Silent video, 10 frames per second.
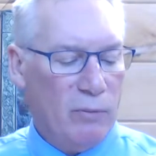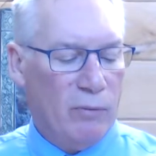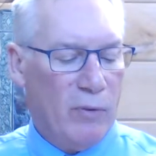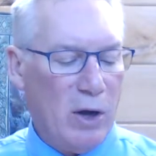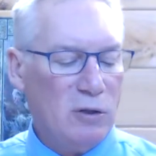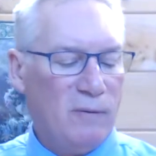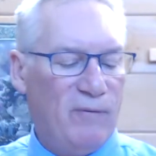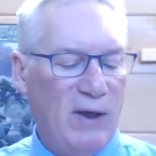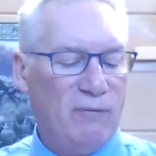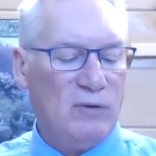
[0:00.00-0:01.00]
verse
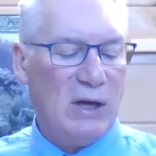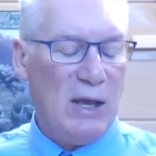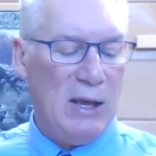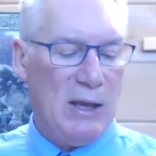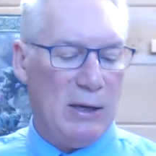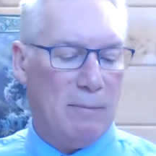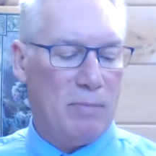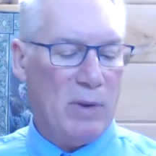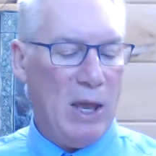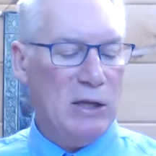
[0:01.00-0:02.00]
15,
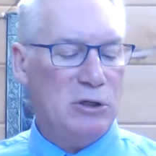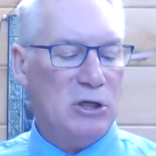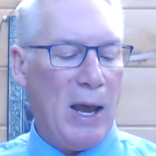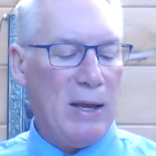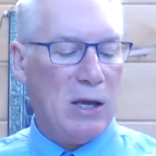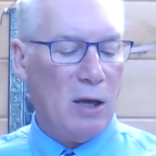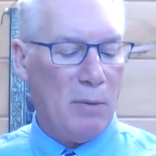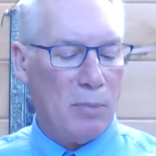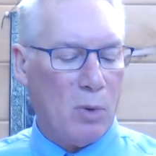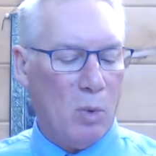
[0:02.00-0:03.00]
and
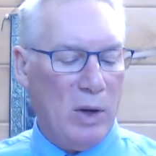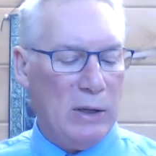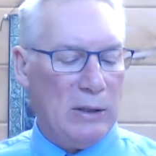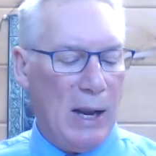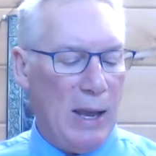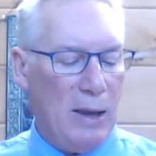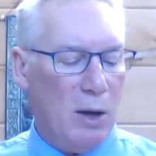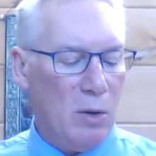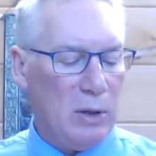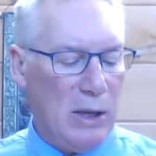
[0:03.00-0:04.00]
Jacob went
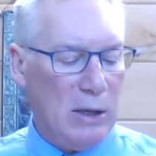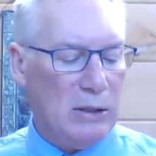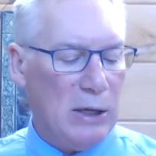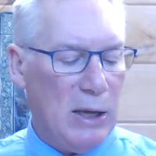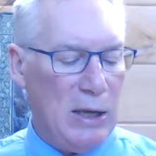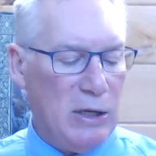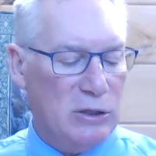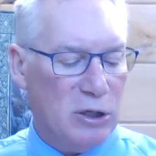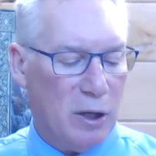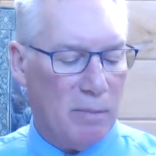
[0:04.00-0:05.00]
down into
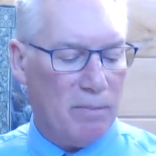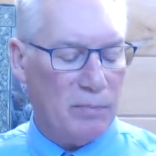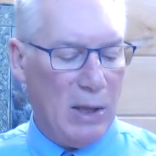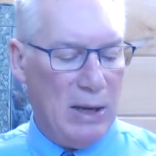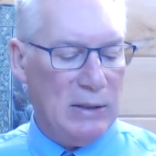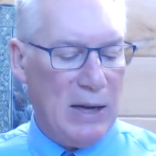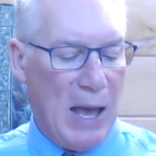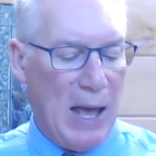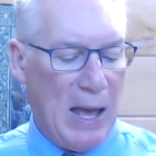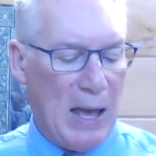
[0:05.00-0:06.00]
Egypt and
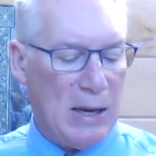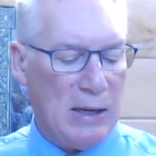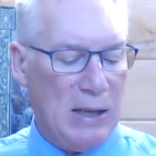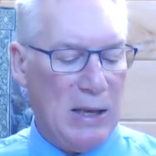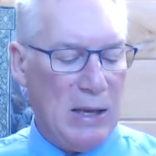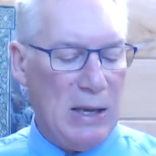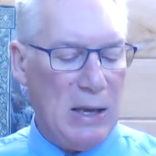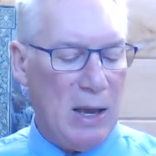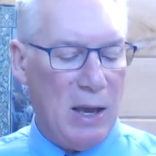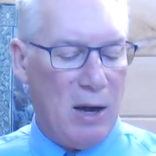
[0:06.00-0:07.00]
died,
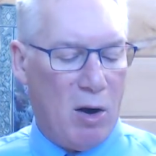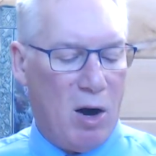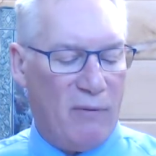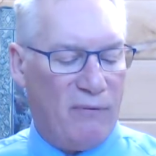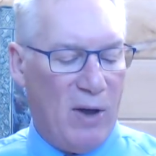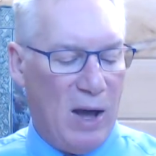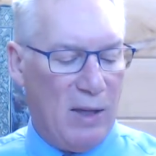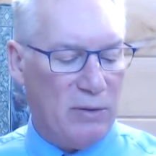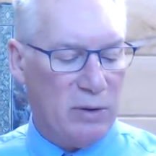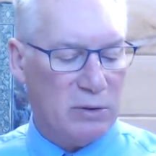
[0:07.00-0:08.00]
he and our
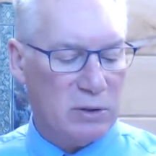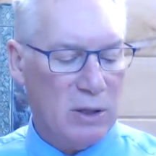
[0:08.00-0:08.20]
fathers,